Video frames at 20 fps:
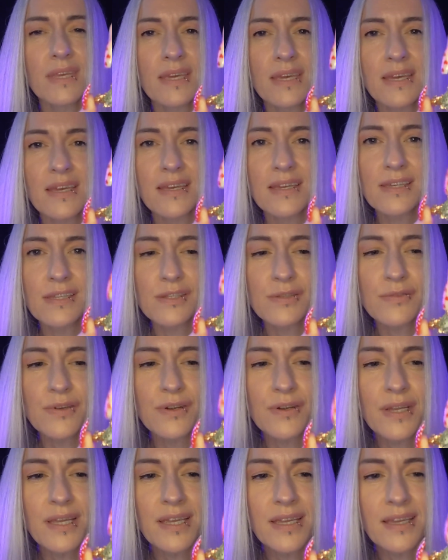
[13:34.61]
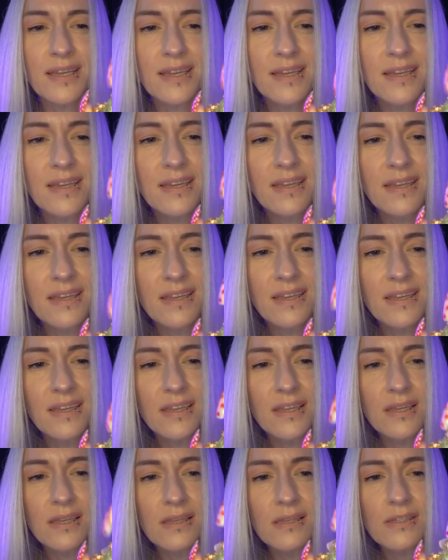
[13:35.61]
he's very
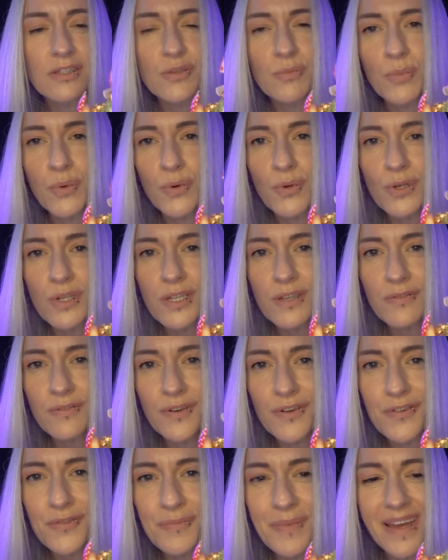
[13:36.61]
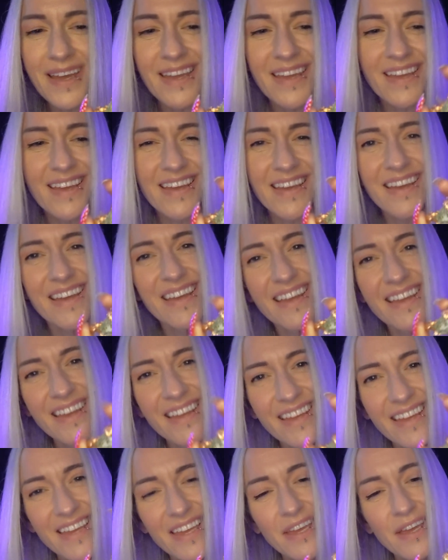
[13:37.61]
supportive of my
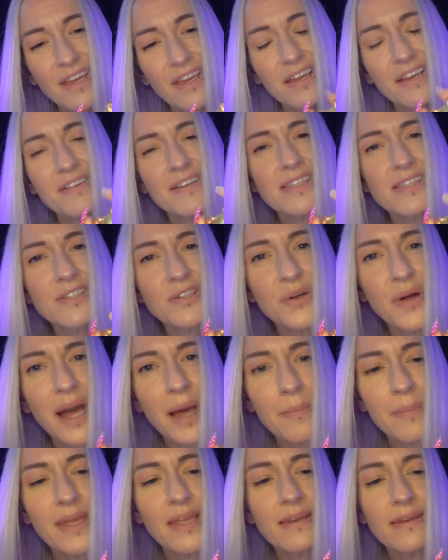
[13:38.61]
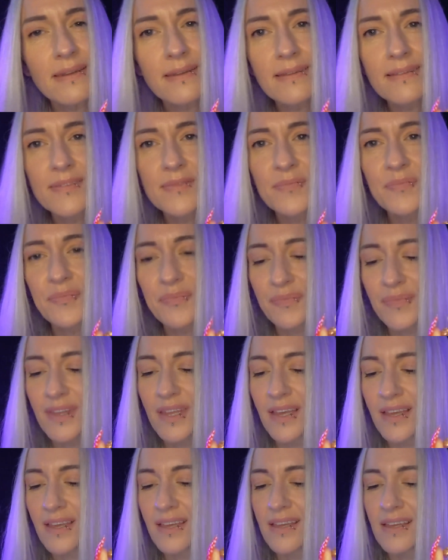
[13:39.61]
crystal habit.
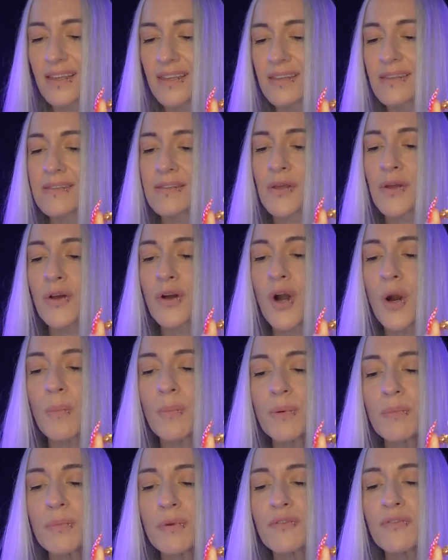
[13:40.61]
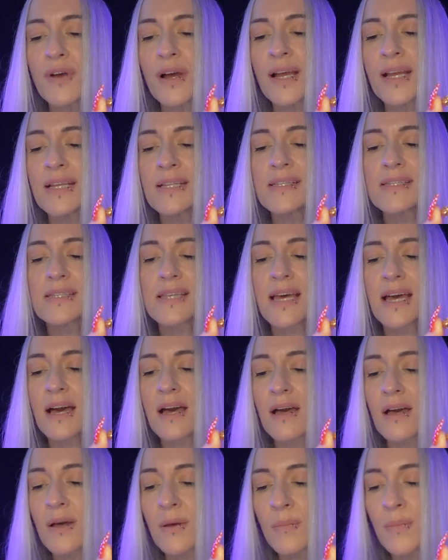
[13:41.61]
So copper provides a
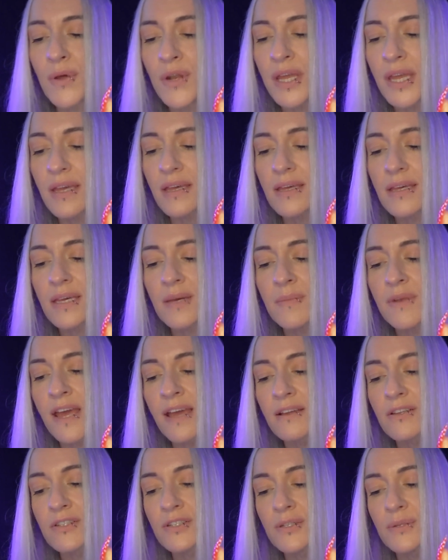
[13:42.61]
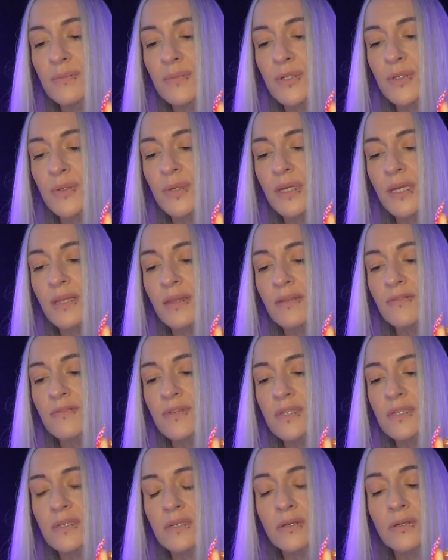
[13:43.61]
harmonic connection between the
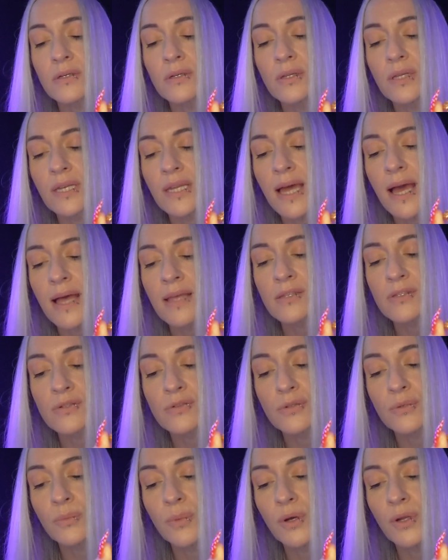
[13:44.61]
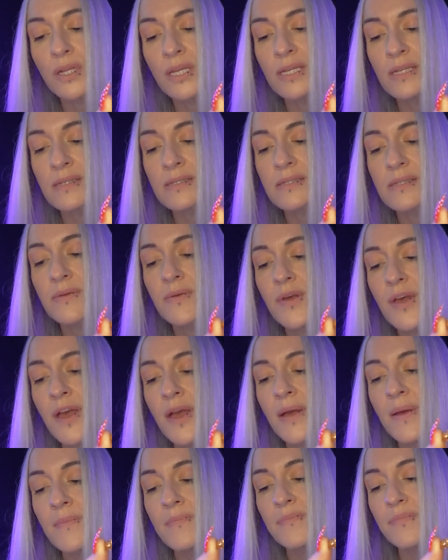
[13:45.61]
physical and astral bodies
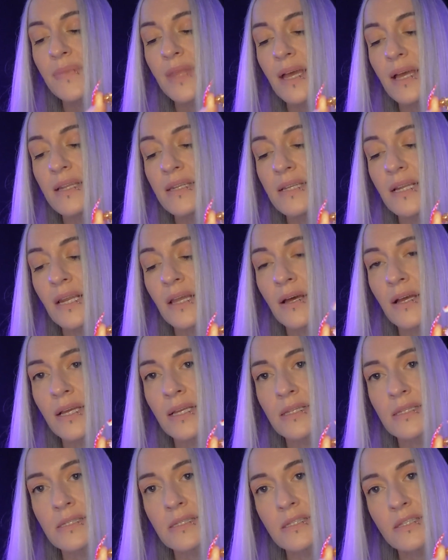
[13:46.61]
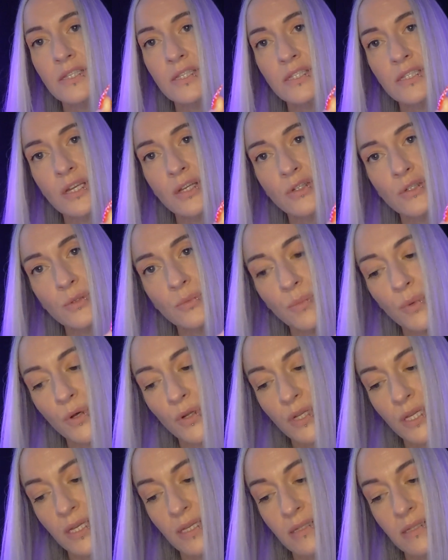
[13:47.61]
and aligns the subtle
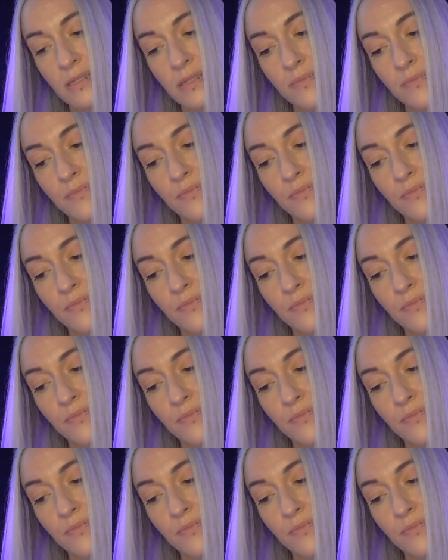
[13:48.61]
bodies.